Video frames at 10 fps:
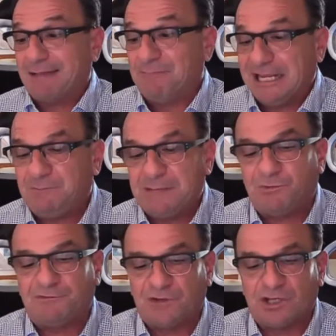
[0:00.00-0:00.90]
make
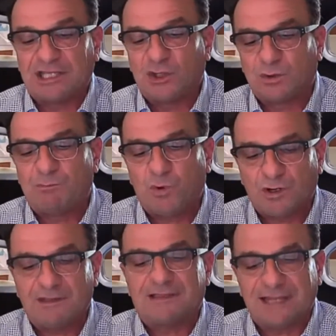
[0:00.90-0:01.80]
people feel like
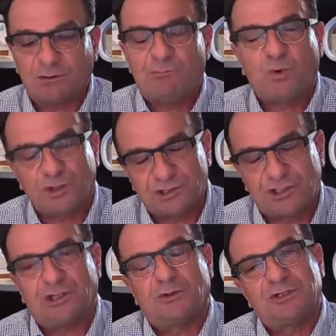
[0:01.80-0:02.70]
they're important to
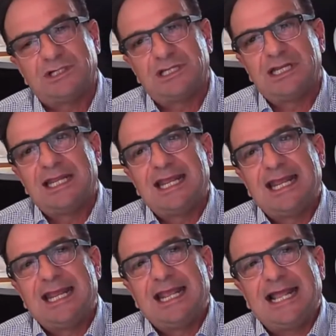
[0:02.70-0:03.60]
you.
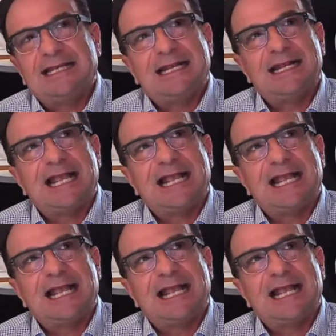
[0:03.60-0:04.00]
And